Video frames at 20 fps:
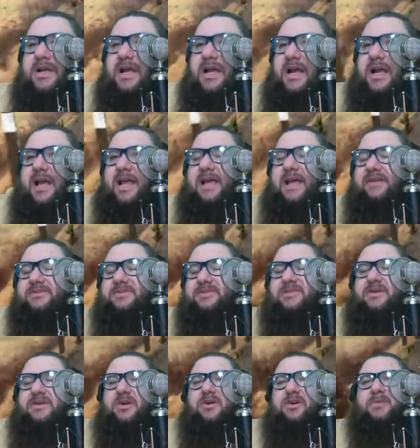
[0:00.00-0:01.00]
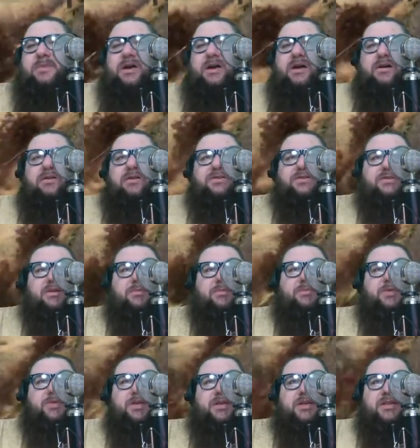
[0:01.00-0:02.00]
I have to talk about
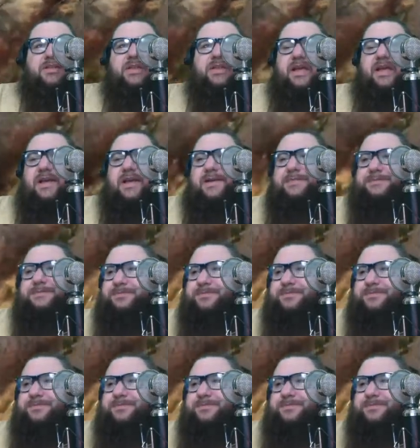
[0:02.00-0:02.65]
something that